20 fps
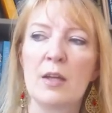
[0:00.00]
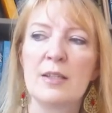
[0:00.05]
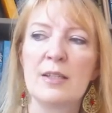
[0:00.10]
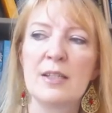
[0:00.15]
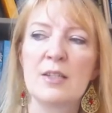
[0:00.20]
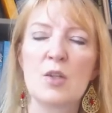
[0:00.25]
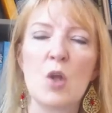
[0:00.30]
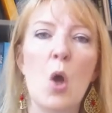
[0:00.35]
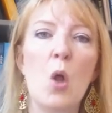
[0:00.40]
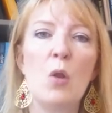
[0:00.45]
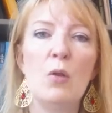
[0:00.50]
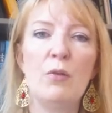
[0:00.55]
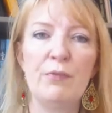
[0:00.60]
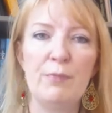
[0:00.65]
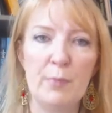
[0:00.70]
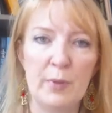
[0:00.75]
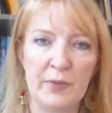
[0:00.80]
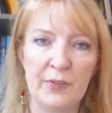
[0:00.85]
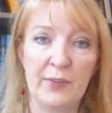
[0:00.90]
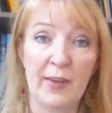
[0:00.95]

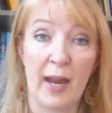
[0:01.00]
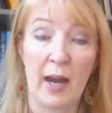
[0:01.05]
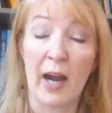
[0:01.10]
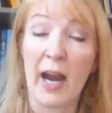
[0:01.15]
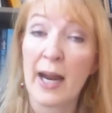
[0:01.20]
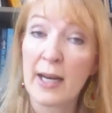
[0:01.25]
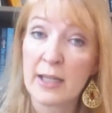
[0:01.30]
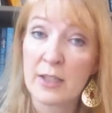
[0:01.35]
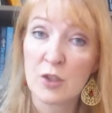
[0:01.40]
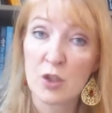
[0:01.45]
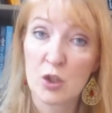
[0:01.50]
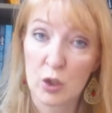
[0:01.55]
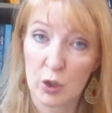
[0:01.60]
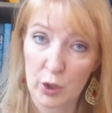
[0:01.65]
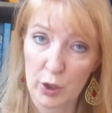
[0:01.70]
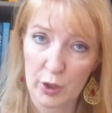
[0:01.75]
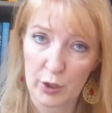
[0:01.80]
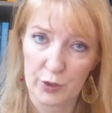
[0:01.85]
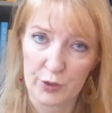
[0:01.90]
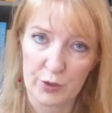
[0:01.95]
dissolvement there, and it's
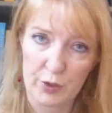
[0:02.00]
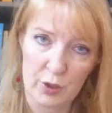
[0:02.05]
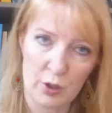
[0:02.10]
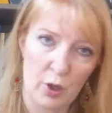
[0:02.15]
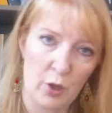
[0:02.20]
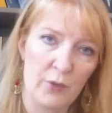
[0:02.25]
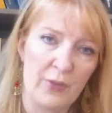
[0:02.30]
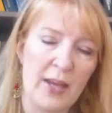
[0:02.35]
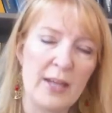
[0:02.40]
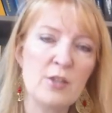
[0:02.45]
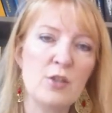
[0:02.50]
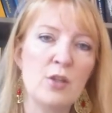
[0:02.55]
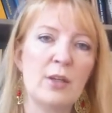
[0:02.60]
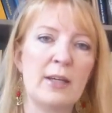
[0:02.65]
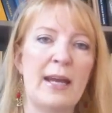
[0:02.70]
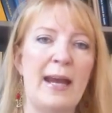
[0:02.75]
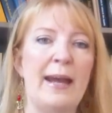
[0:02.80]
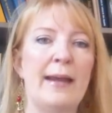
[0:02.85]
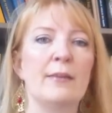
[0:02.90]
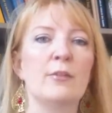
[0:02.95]
good, you know, then you
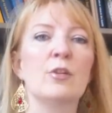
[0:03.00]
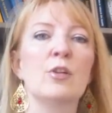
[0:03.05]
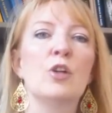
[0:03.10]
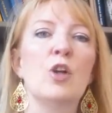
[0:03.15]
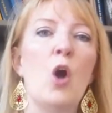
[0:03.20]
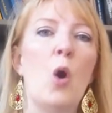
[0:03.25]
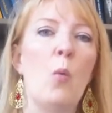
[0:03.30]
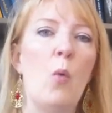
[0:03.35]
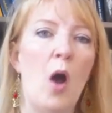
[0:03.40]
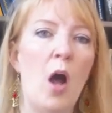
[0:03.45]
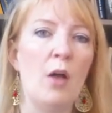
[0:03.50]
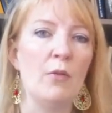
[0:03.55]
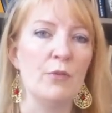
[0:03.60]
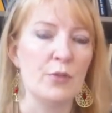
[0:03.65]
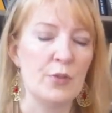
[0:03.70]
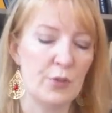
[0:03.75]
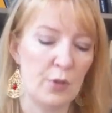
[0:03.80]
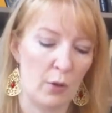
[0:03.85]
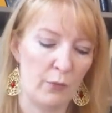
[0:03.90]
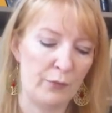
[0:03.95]
can go
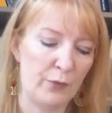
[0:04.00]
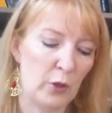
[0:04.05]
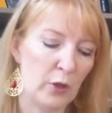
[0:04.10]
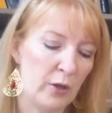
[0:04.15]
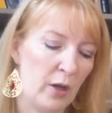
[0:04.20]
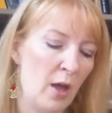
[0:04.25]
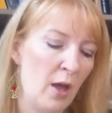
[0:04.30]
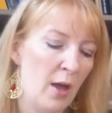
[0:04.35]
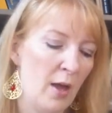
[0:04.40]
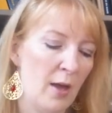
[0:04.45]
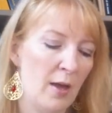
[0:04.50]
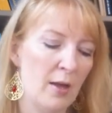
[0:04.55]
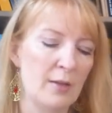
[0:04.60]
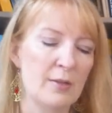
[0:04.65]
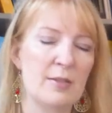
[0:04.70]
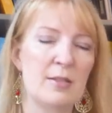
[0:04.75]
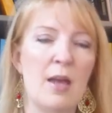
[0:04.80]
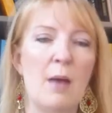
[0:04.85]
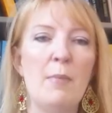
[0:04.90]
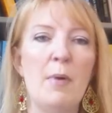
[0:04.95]
on. So for
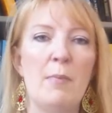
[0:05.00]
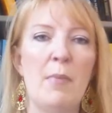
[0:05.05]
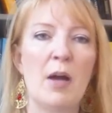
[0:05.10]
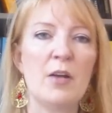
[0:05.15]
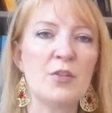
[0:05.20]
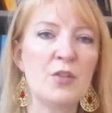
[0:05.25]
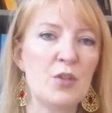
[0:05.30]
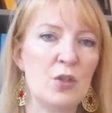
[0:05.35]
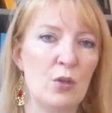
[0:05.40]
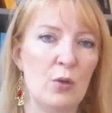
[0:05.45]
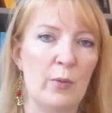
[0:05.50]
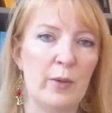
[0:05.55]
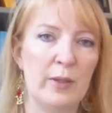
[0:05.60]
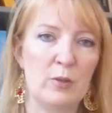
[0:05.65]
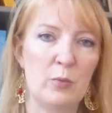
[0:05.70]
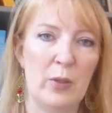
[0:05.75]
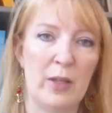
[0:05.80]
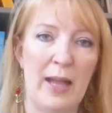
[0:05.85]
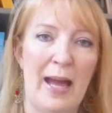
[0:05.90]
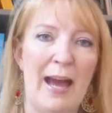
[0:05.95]
some amongst you,
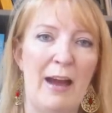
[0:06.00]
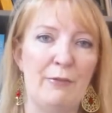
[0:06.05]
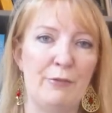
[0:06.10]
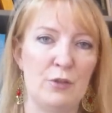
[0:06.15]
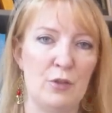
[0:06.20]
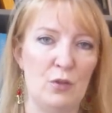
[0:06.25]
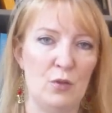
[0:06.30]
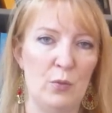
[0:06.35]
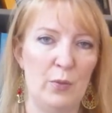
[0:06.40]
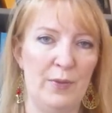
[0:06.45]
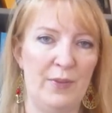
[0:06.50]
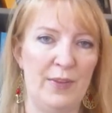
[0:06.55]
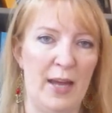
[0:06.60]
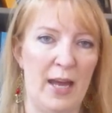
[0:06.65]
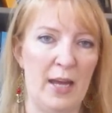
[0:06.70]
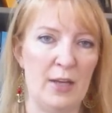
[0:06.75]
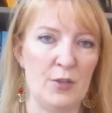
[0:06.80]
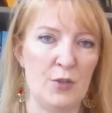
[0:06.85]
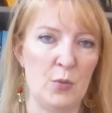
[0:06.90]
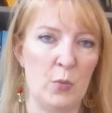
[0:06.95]
it will have to do with
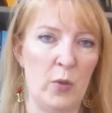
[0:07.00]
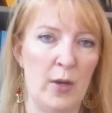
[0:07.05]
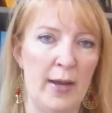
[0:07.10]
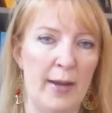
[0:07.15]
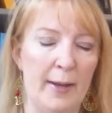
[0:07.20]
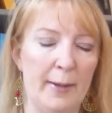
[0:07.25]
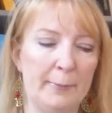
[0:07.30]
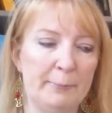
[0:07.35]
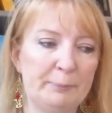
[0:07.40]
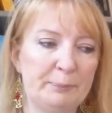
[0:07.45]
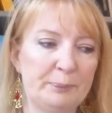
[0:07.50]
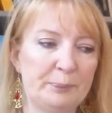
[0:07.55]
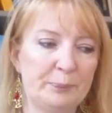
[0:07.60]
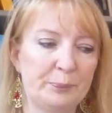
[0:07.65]
that as well.